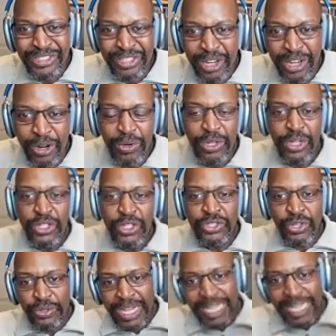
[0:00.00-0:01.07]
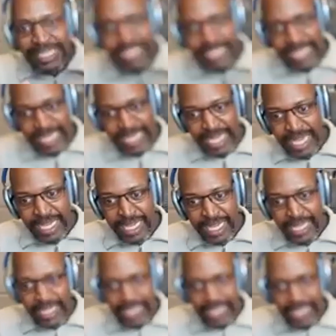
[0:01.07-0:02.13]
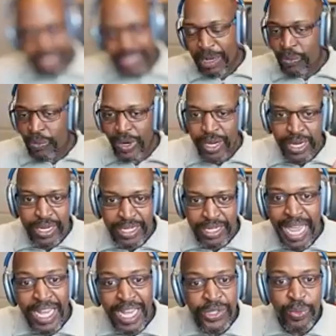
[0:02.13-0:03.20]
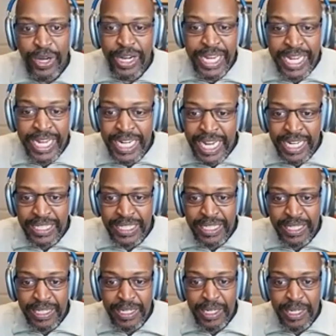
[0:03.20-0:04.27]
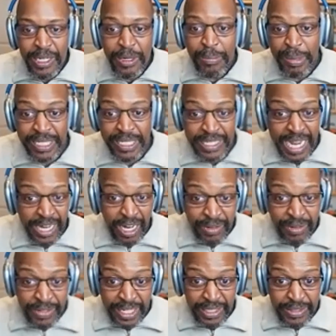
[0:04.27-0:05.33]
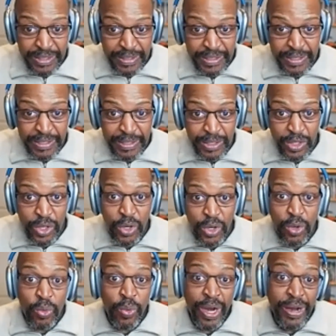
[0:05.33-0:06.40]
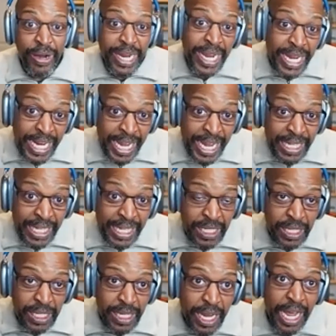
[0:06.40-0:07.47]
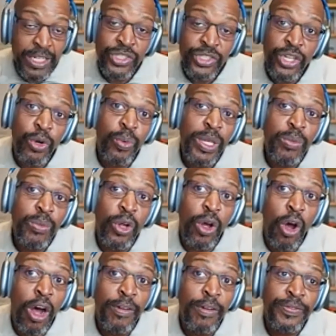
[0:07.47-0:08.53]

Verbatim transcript: so so that's the key that we're yes, we're in it, but not of it. We're in it. And so we will